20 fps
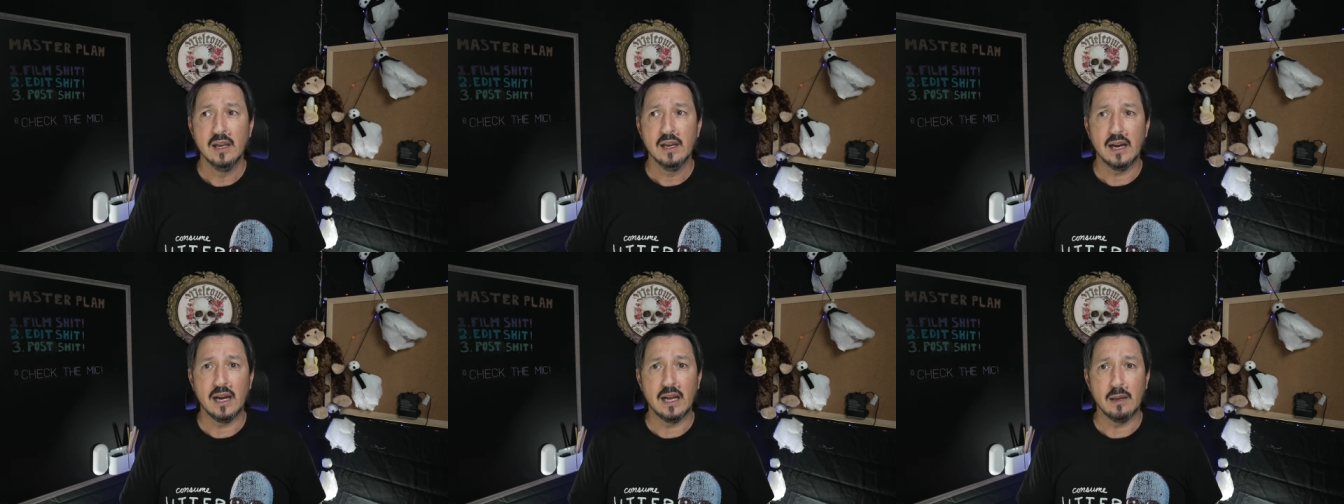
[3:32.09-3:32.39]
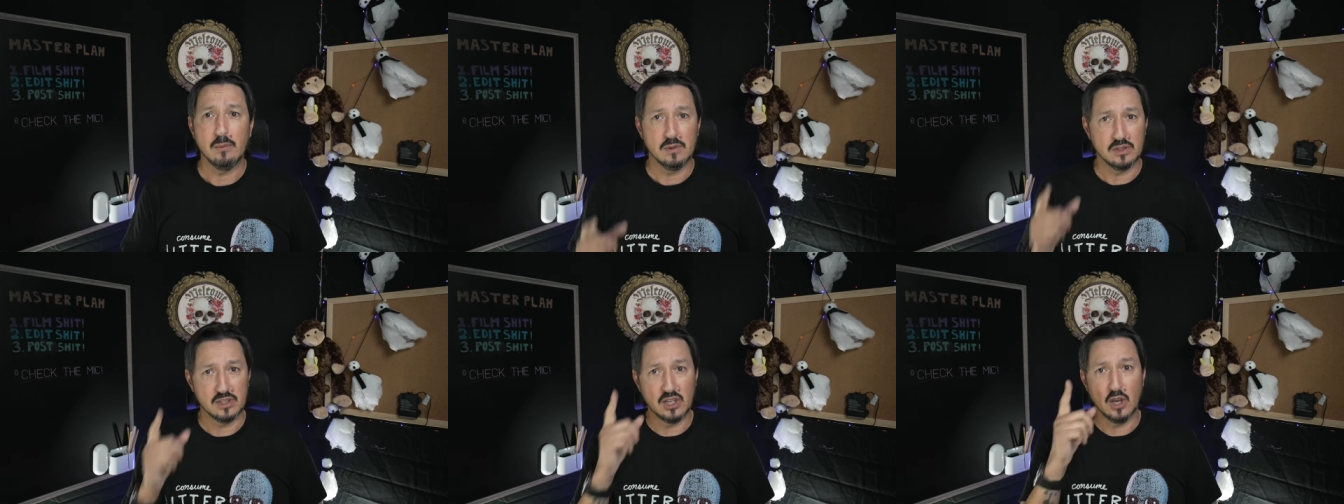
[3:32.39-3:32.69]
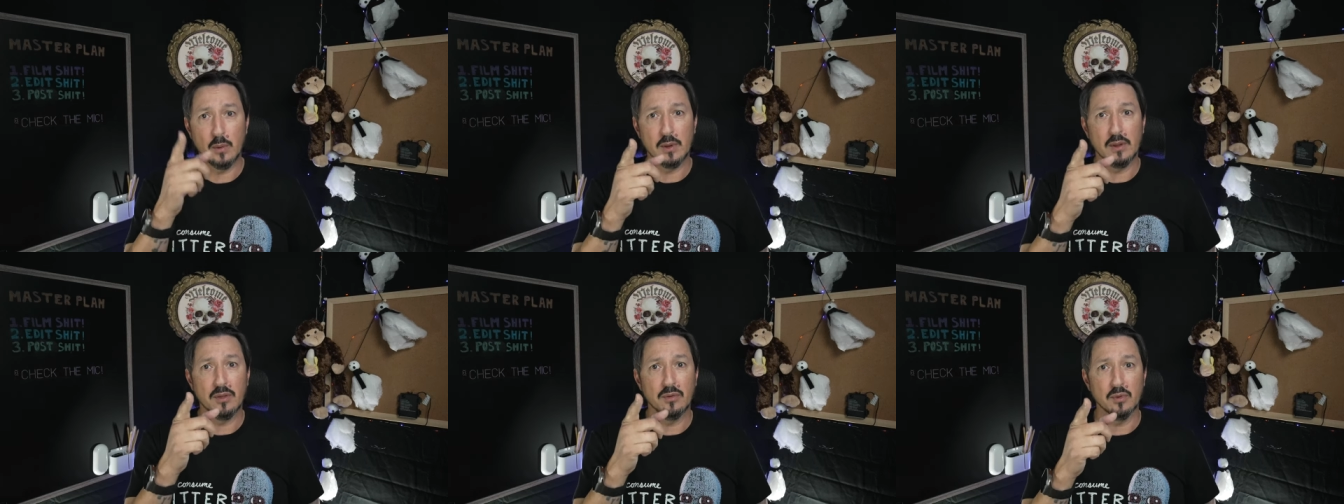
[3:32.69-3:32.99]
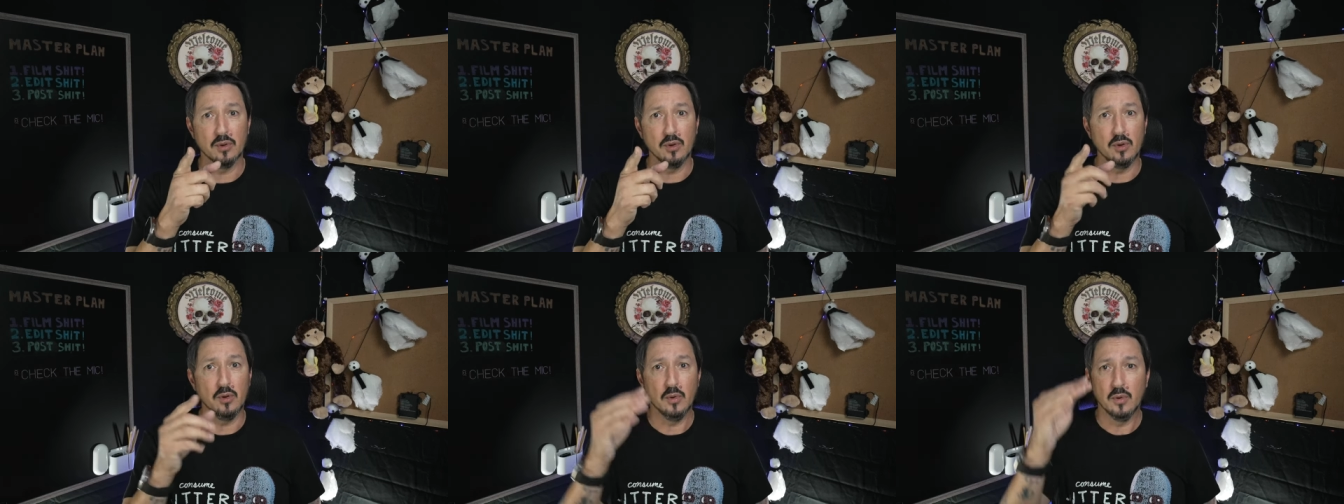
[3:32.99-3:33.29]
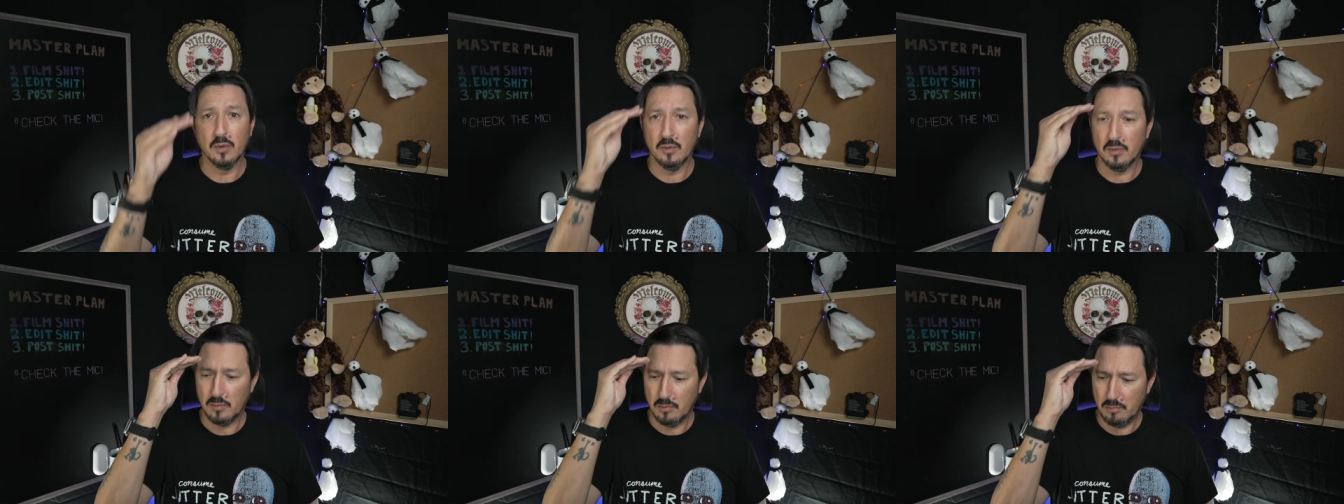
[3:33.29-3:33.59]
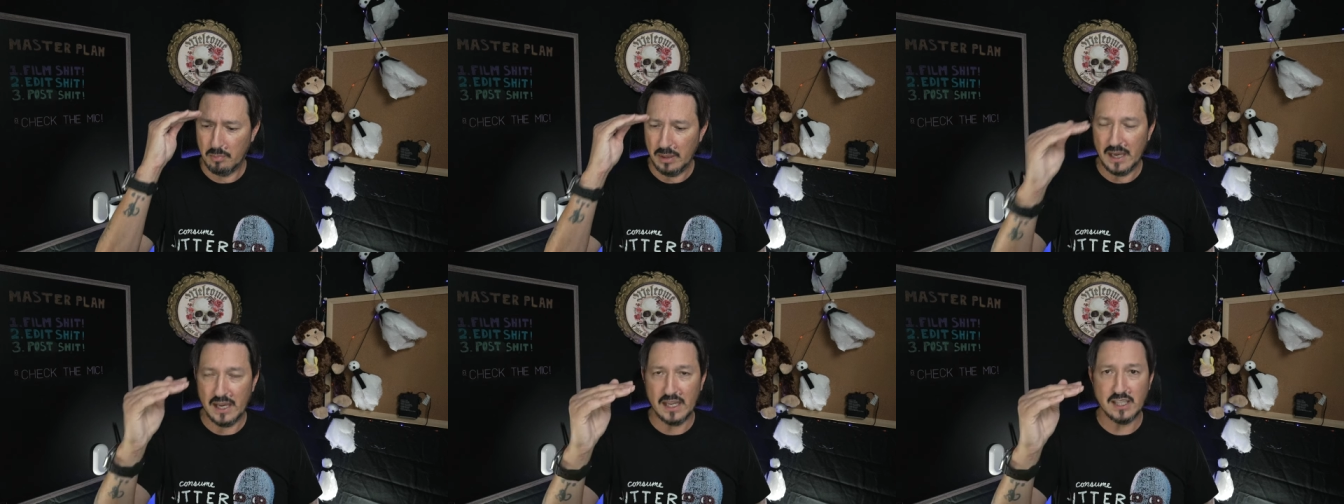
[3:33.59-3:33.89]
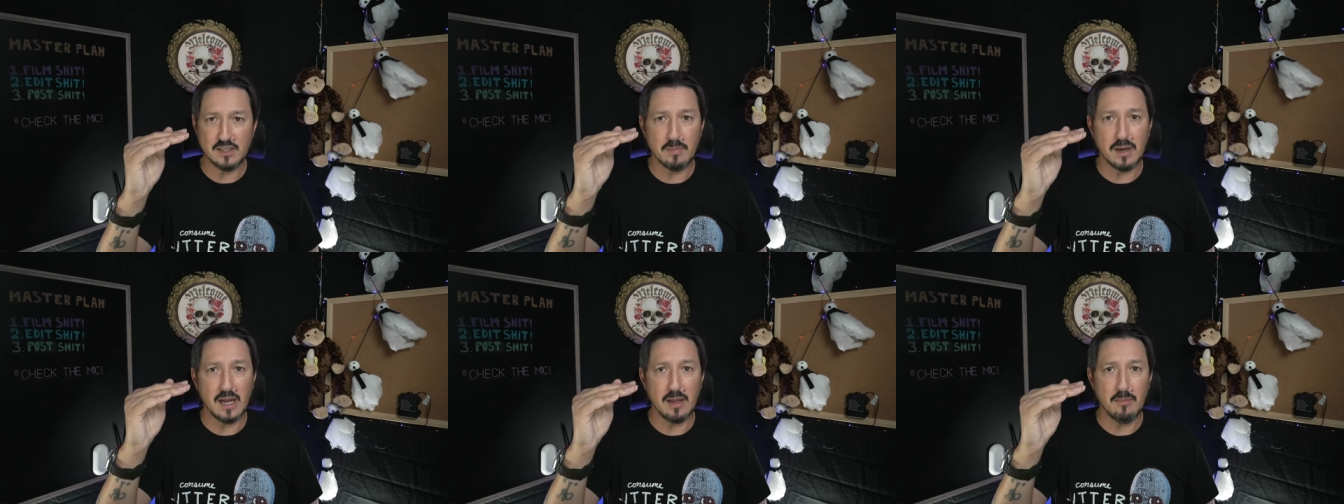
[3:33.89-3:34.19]
I was going through
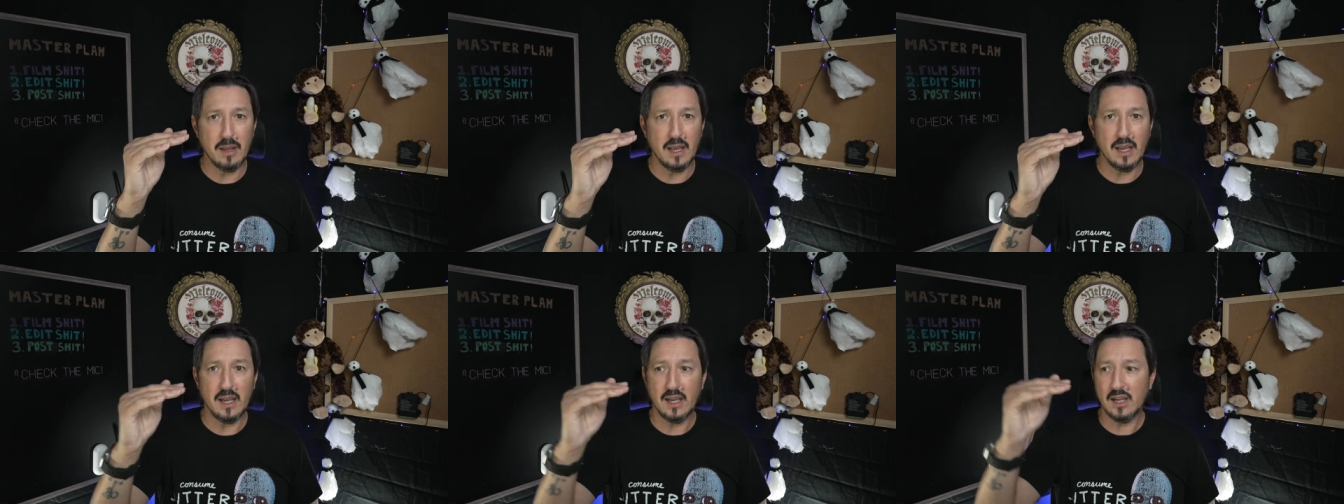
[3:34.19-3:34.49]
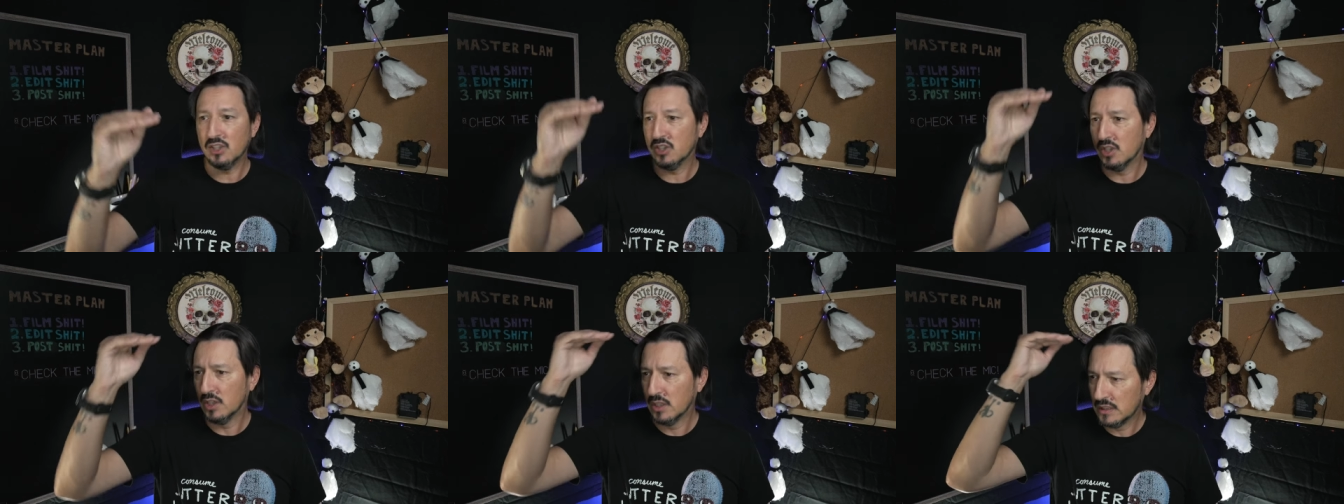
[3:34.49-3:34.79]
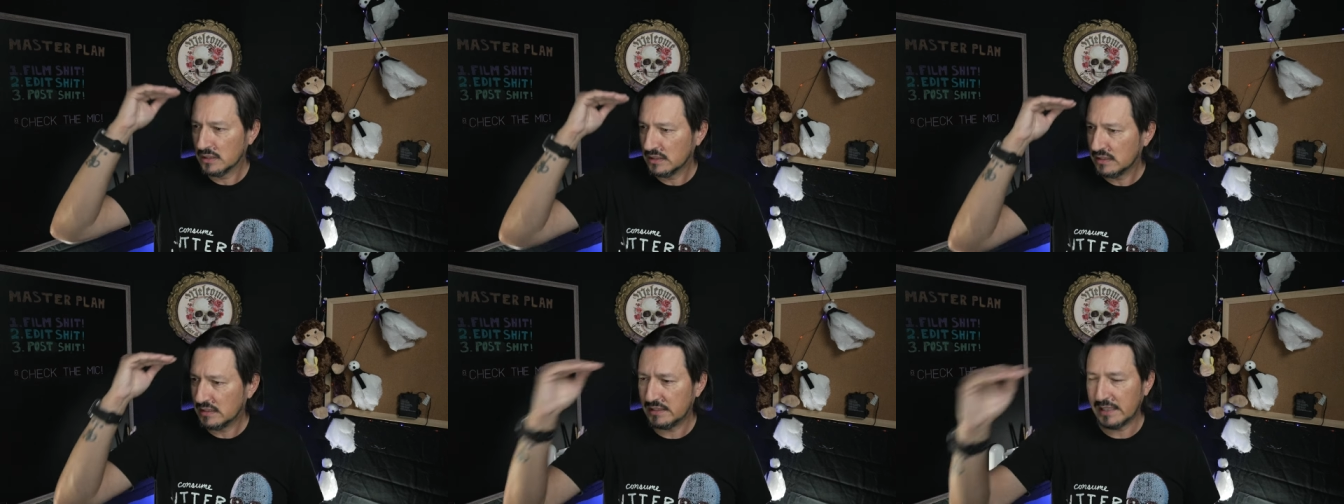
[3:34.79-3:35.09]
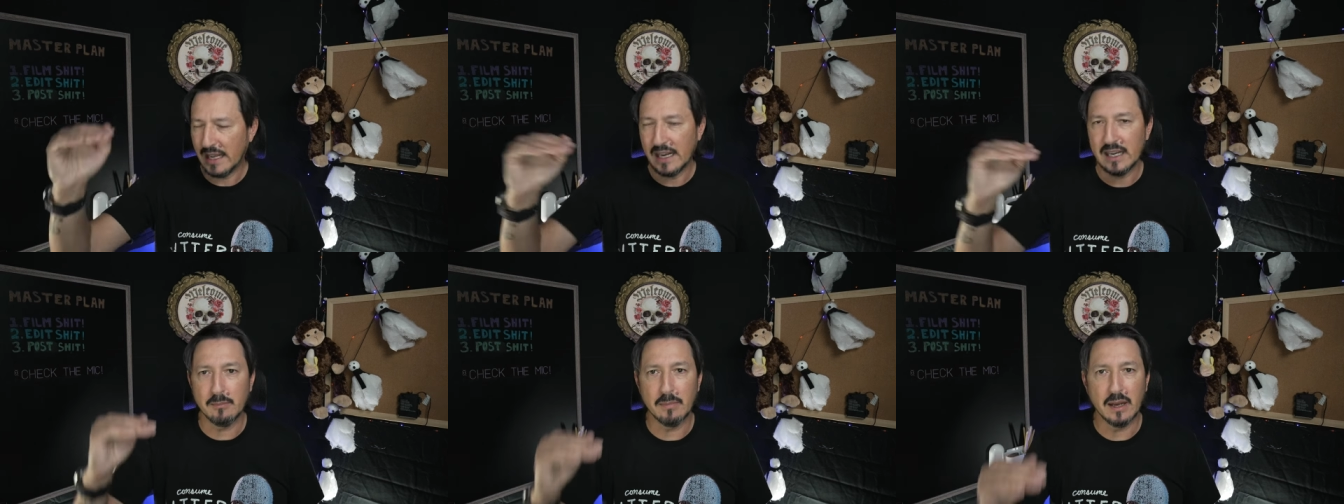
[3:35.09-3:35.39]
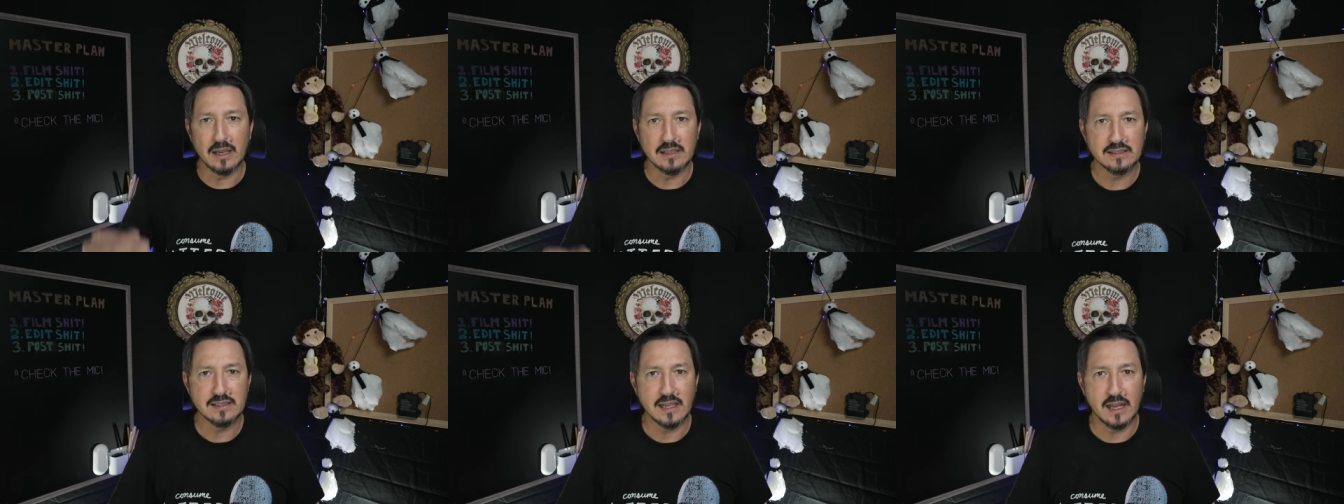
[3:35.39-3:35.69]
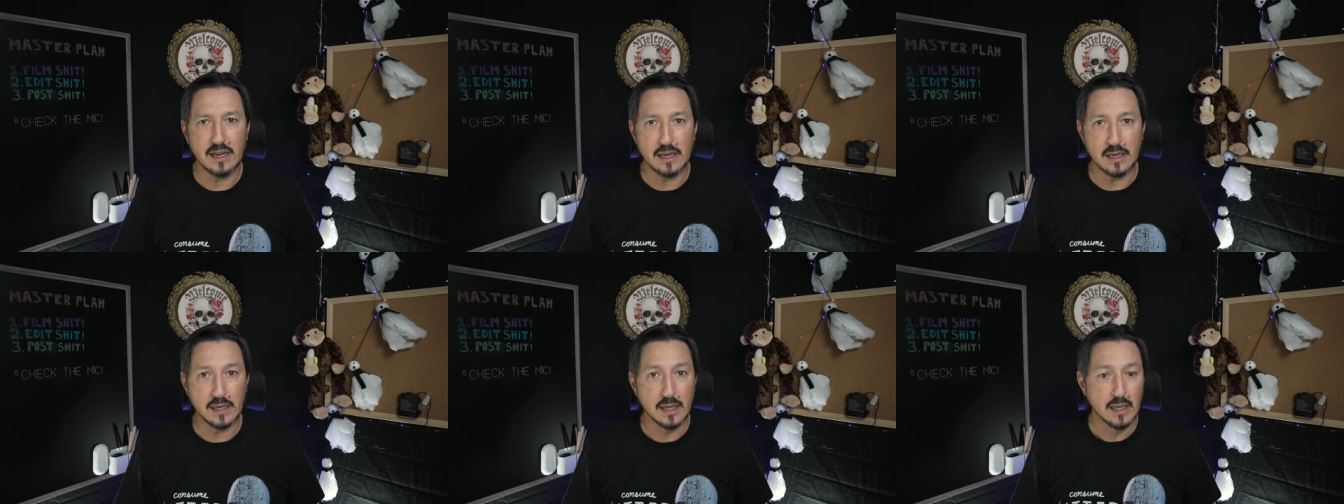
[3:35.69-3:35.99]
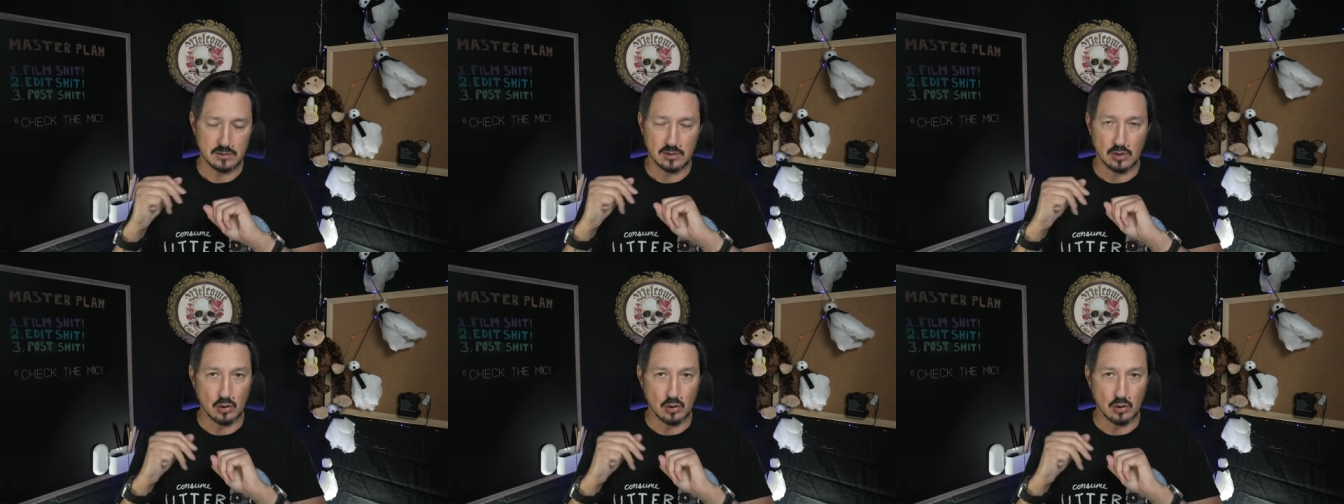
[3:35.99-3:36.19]
page by page, setting by setting,